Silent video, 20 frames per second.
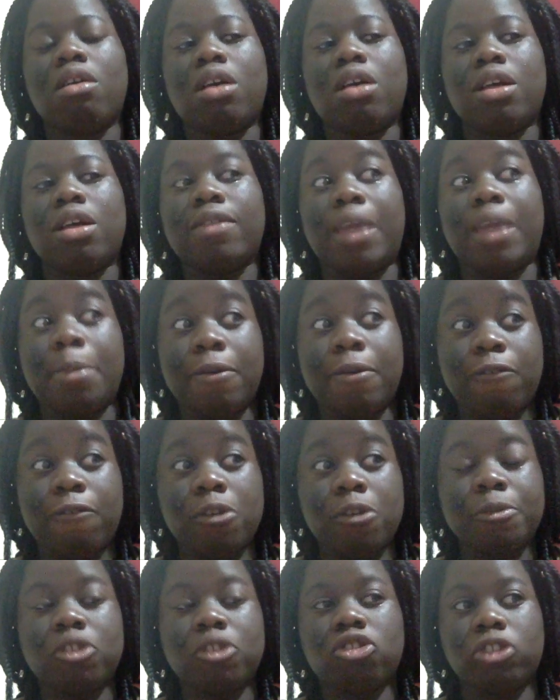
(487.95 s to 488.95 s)
they
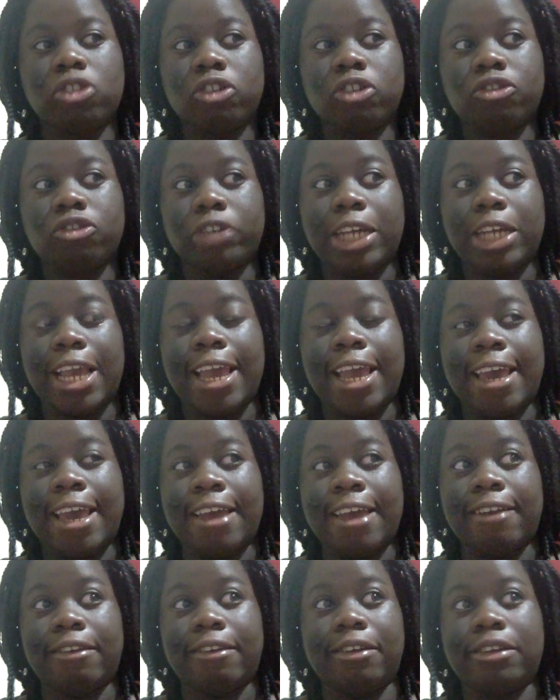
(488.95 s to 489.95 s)
performed the surgery,
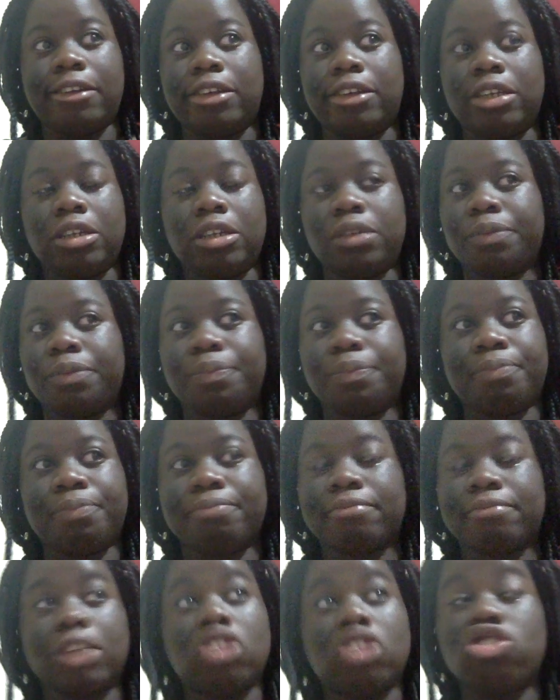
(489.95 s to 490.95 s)
and
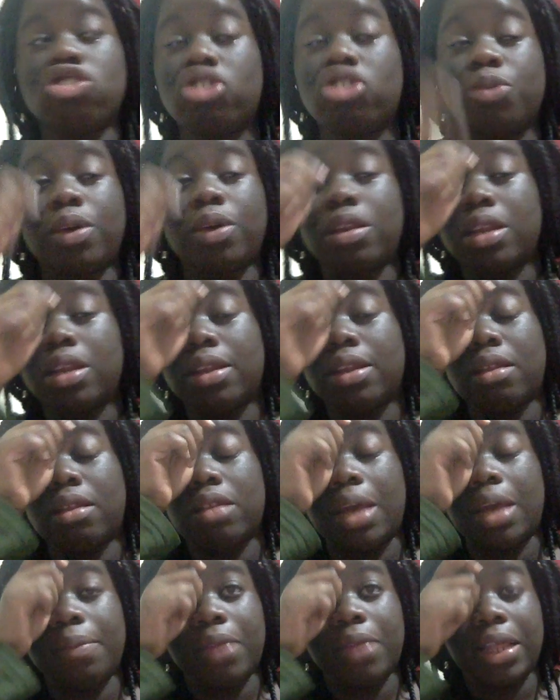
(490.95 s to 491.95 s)
she wasn't the
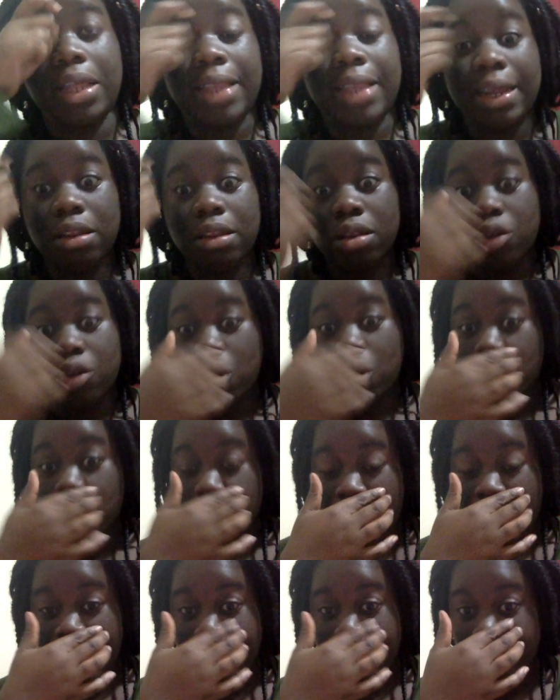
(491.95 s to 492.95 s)
same. They let us know
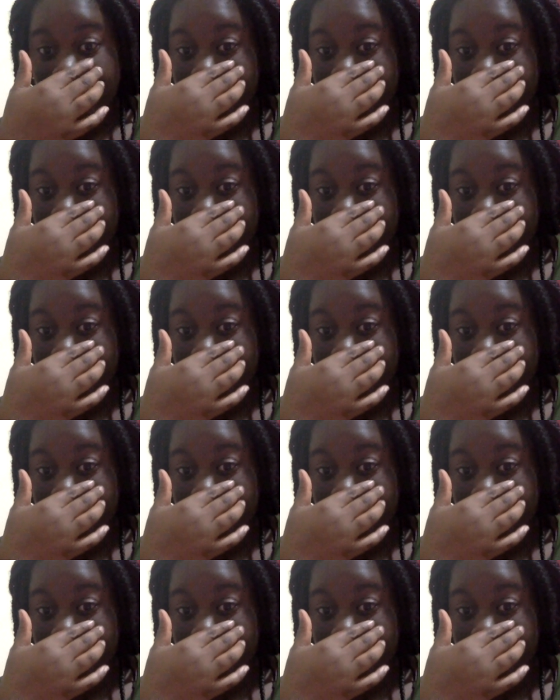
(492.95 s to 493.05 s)
that